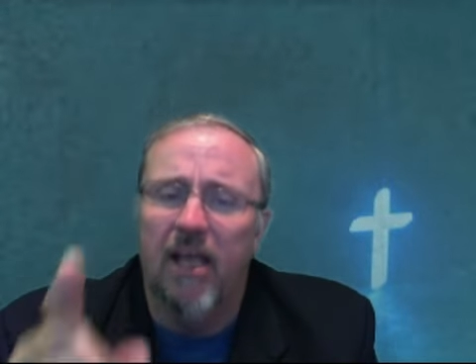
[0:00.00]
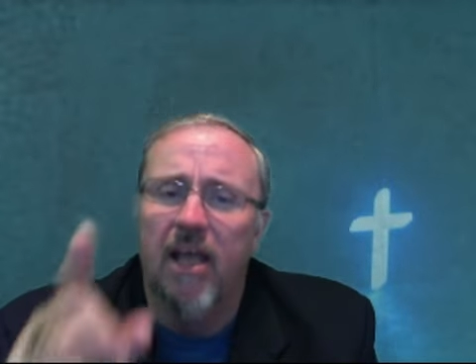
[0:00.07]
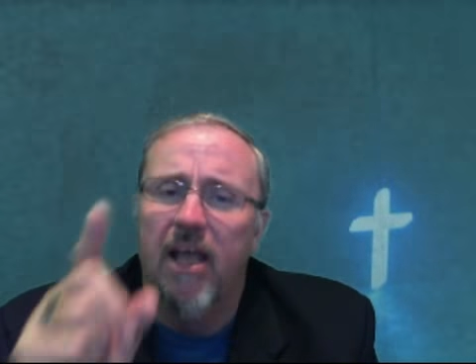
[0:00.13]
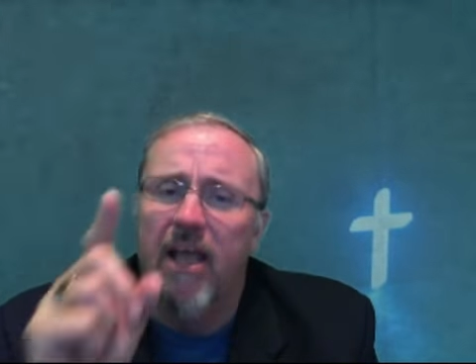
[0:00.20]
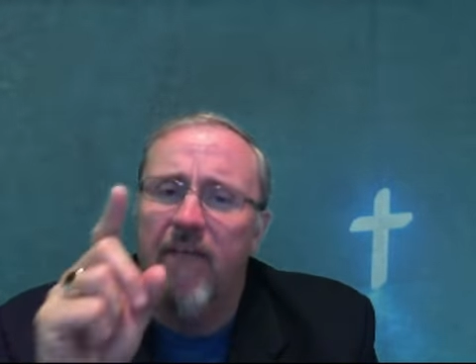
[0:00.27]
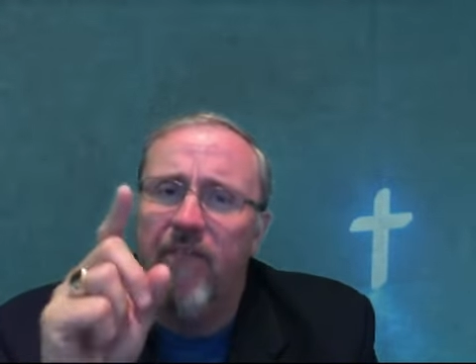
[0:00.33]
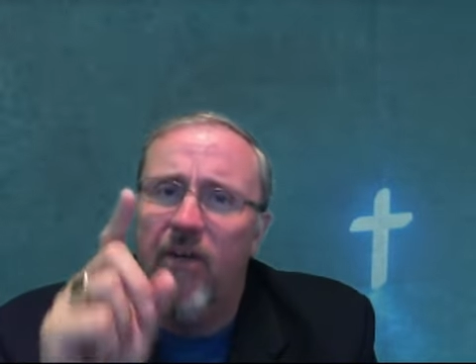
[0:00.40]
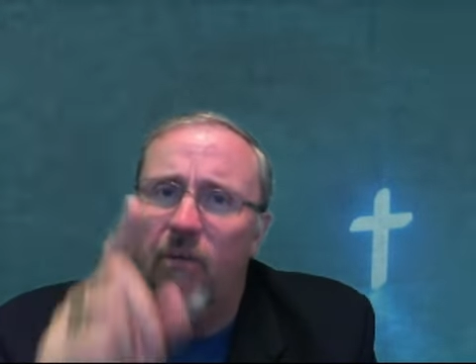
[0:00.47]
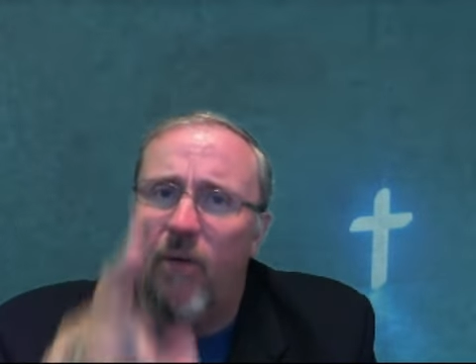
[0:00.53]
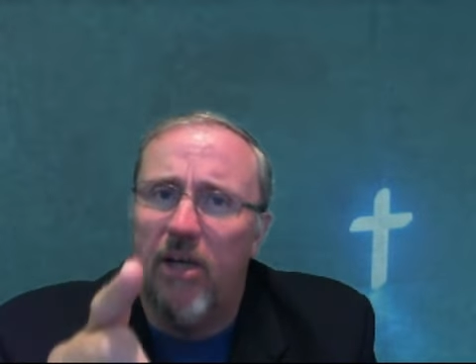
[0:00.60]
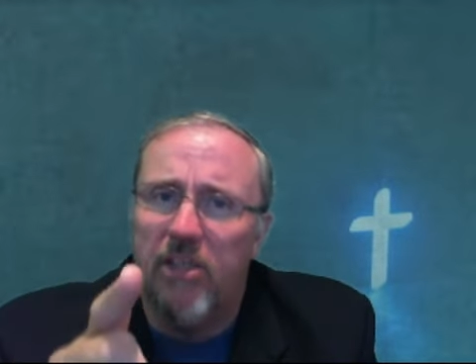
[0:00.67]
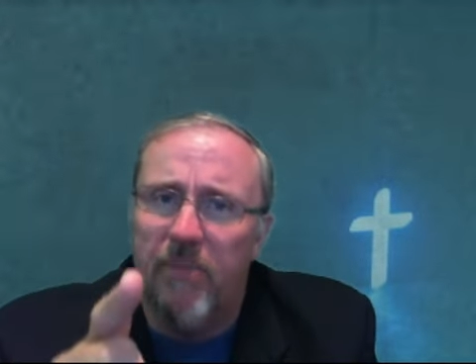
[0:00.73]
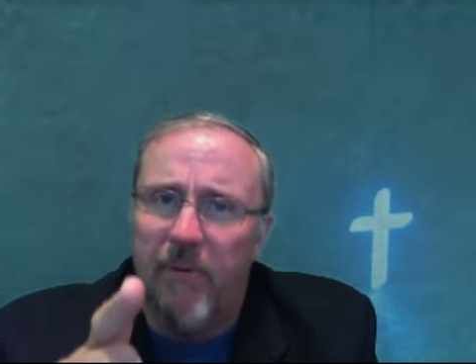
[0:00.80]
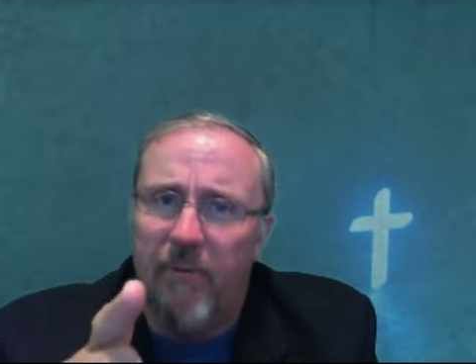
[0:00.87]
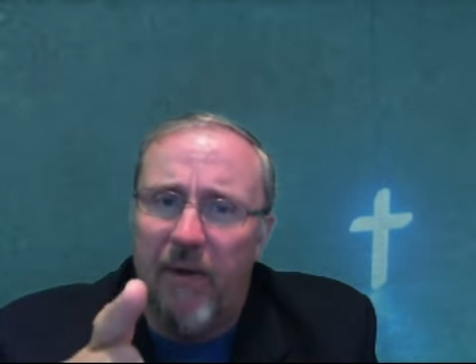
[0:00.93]
If you're watching
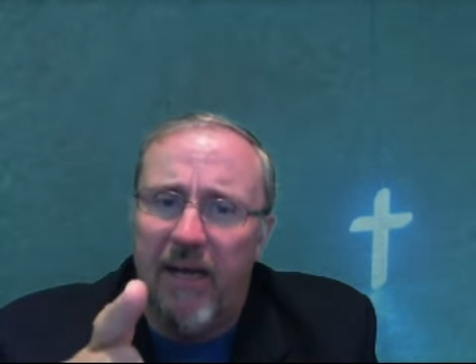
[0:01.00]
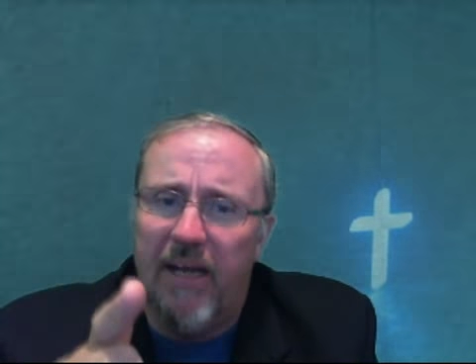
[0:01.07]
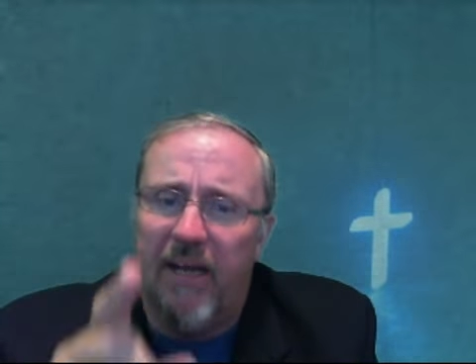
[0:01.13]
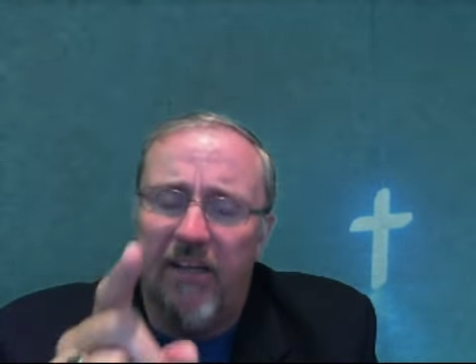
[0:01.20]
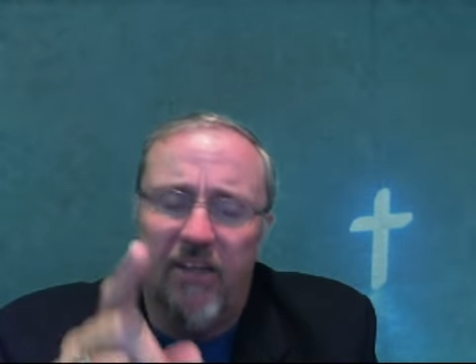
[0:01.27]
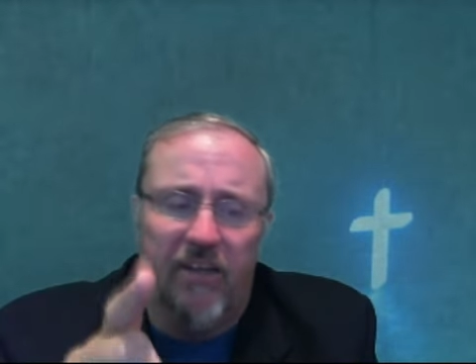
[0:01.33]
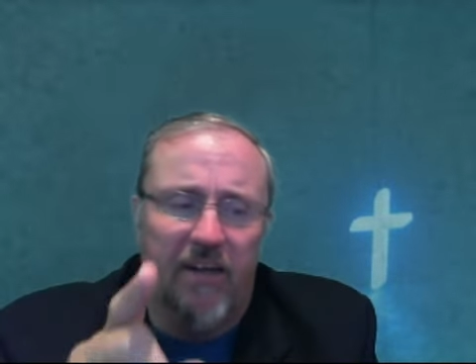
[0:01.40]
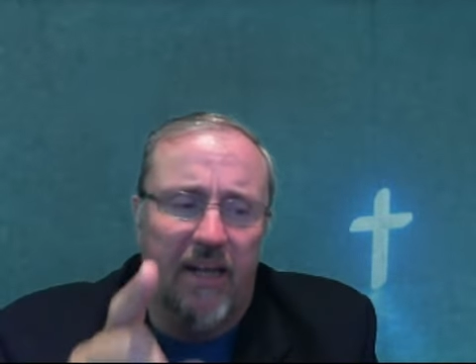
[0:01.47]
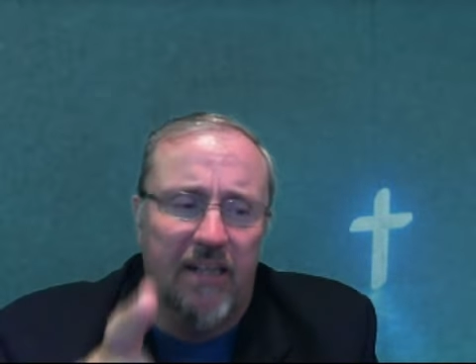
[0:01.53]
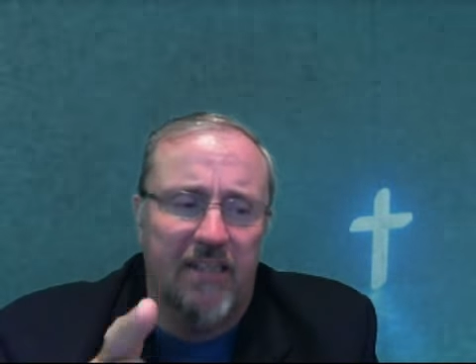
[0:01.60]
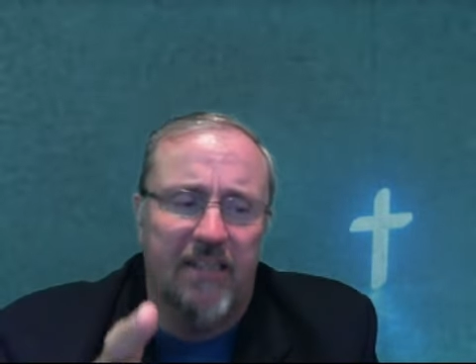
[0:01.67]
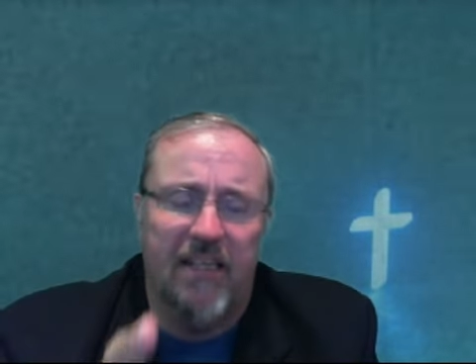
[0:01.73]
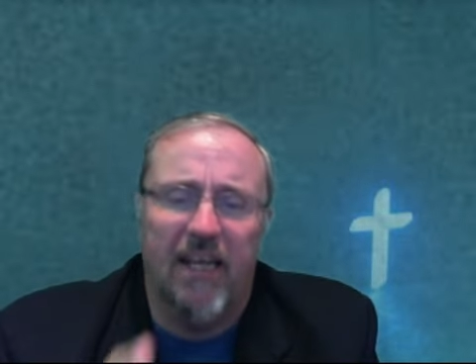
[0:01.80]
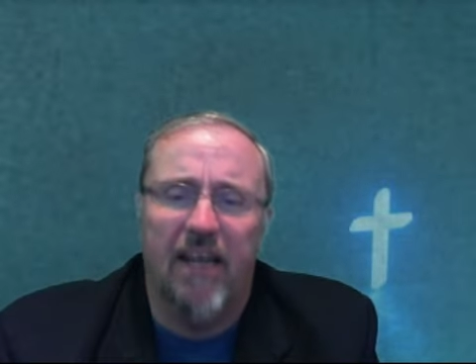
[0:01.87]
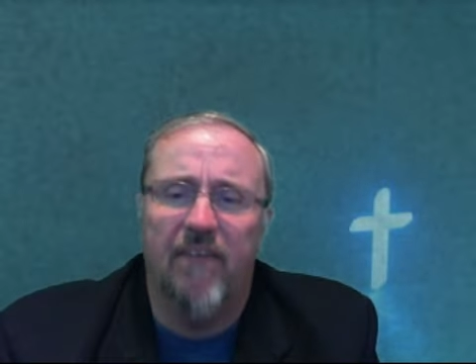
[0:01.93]
me right now and you're not
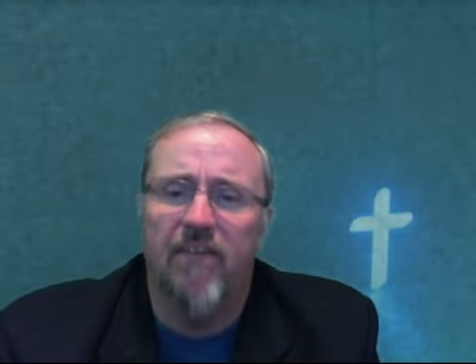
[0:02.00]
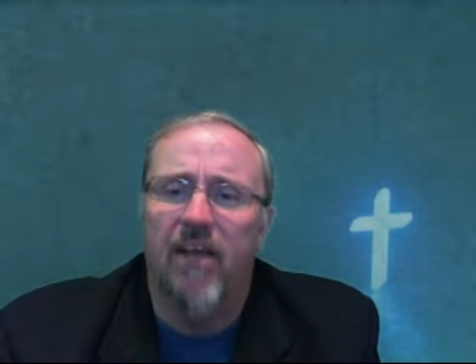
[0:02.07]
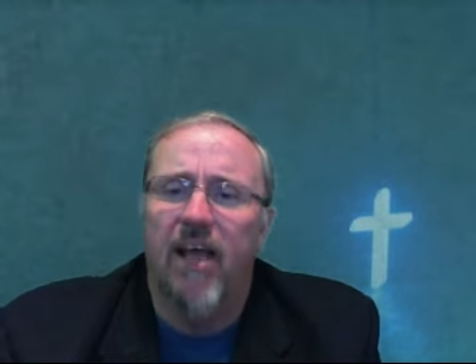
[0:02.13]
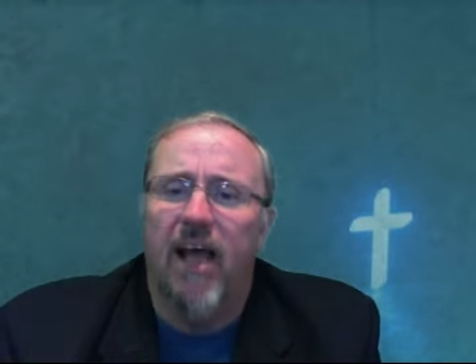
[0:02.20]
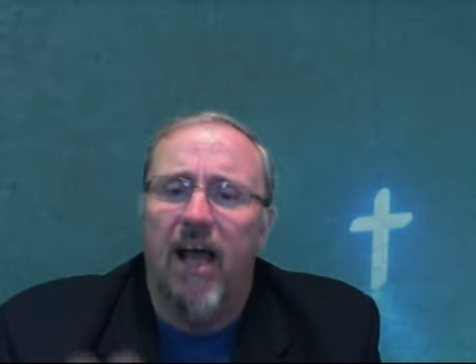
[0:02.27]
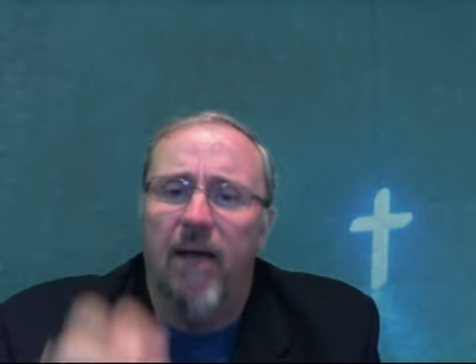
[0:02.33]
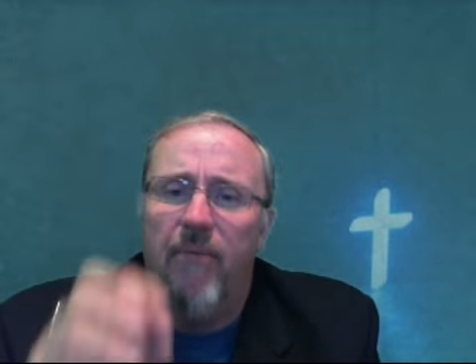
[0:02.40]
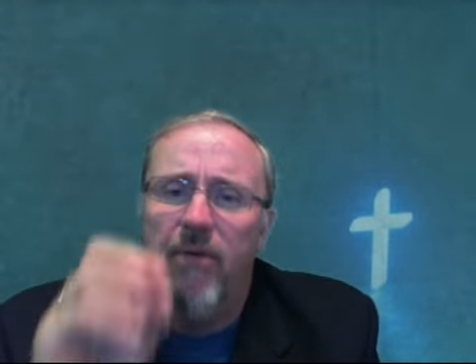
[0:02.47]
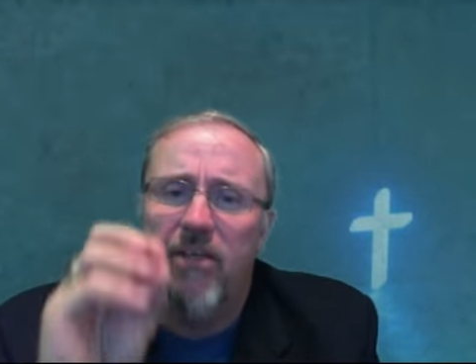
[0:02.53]
saved, I want to